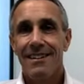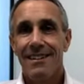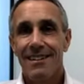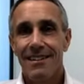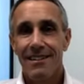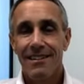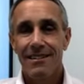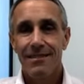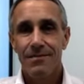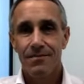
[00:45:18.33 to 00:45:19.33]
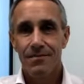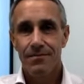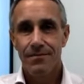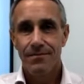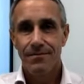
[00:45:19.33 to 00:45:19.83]

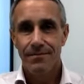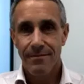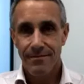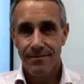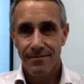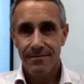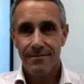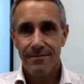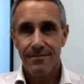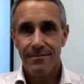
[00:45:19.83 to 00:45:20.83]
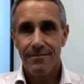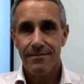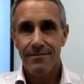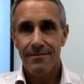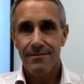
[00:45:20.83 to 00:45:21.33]

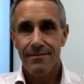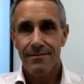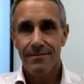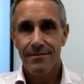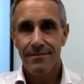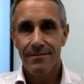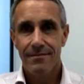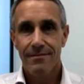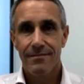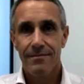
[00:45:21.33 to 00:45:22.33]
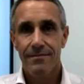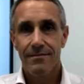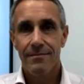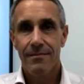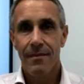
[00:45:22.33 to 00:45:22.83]

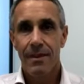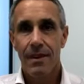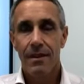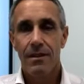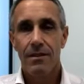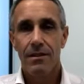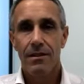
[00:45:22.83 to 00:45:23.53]
No words are spoken by the person on screen.